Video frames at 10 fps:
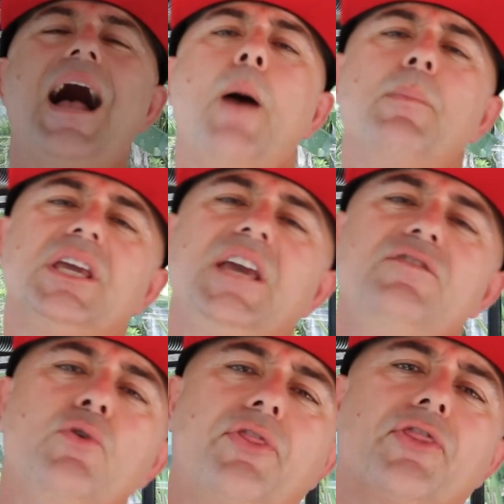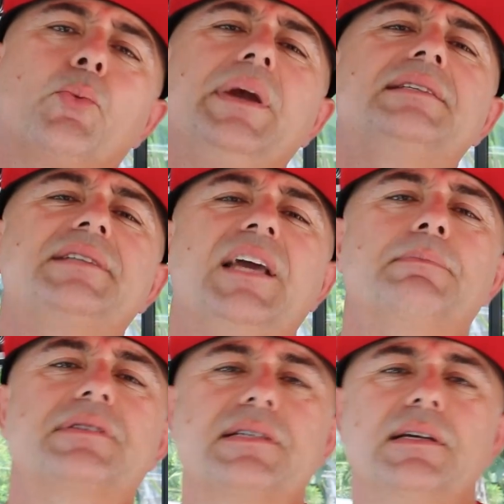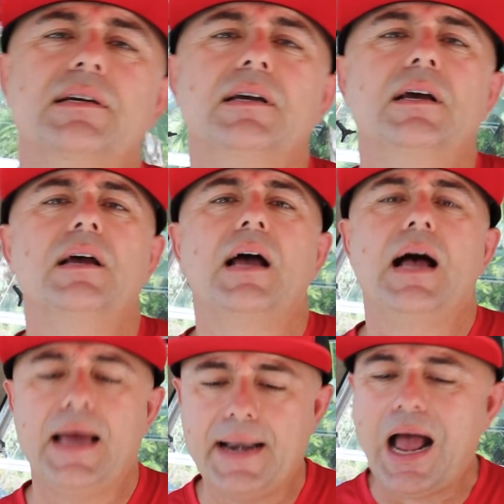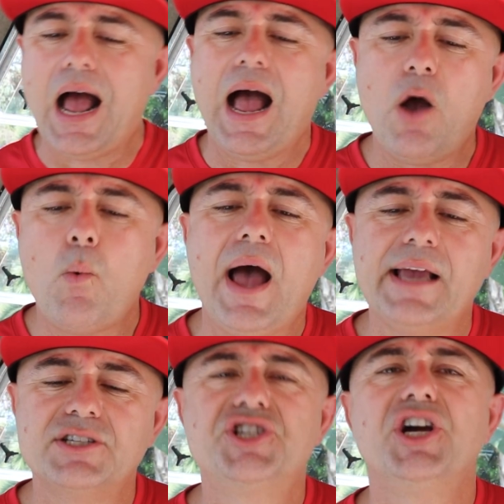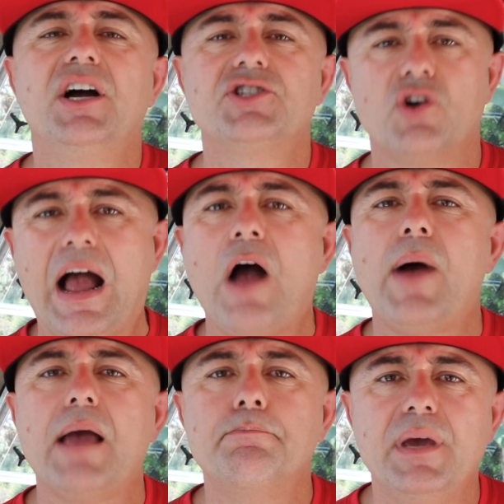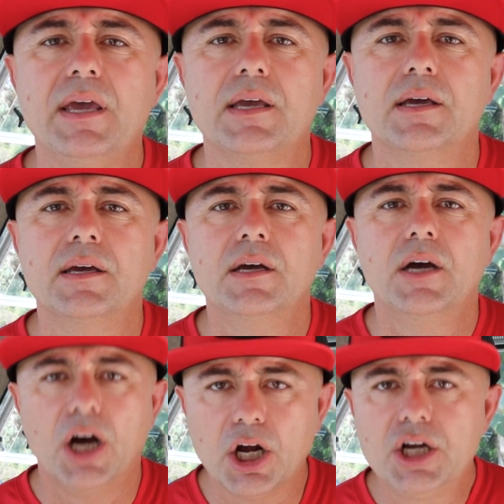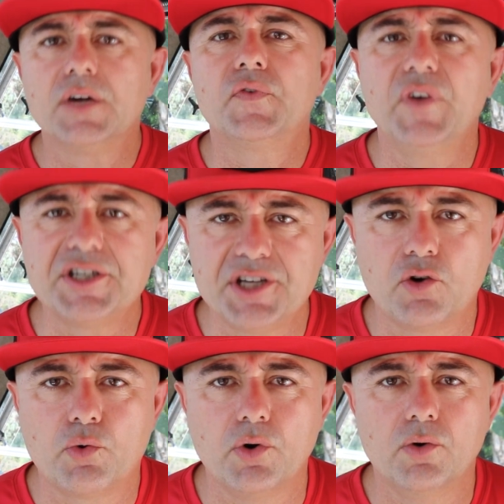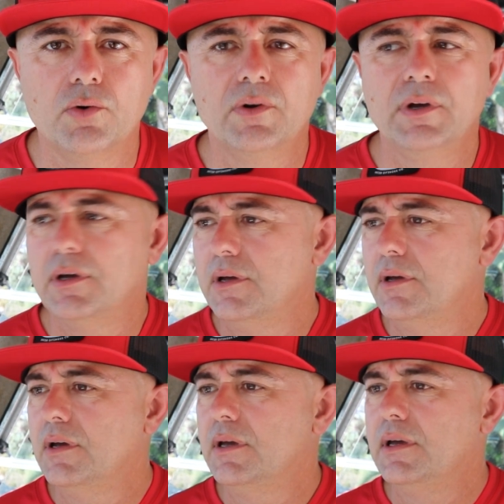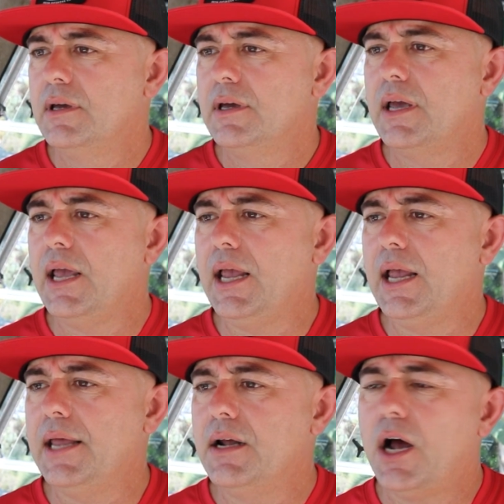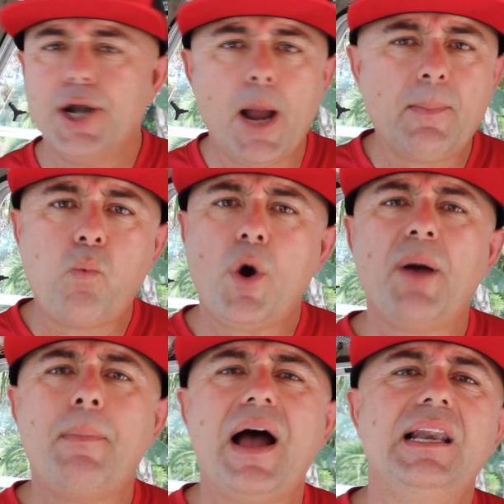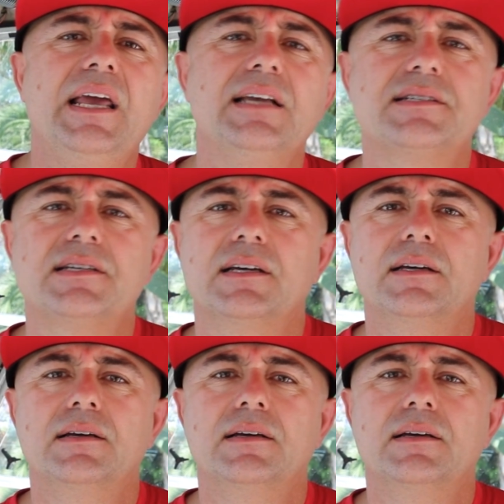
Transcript: I'm going to give you 3 tips on how I judge or how I pick a good fishing crew. And number 1 on my list